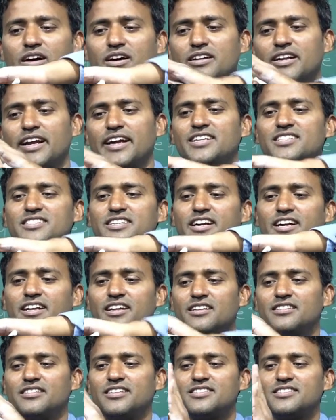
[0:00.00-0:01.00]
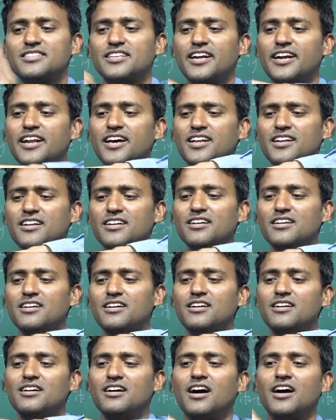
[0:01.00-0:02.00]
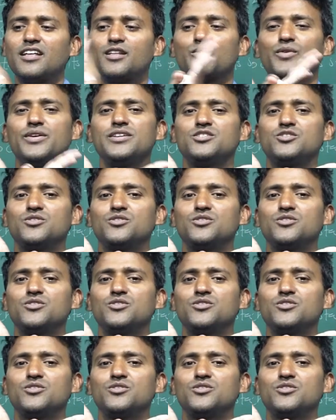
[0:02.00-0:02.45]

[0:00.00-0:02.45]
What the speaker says: right side, this side, or otherwise